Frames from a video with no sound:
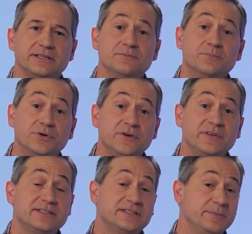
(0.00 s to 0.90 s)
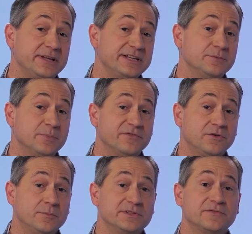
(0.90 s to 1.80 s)
is improving simulation
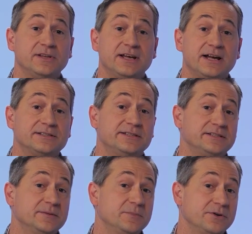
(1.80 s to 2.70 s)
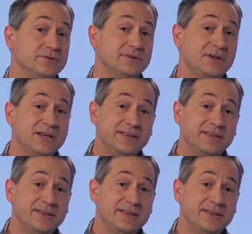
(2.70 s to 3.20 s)
performance for large system models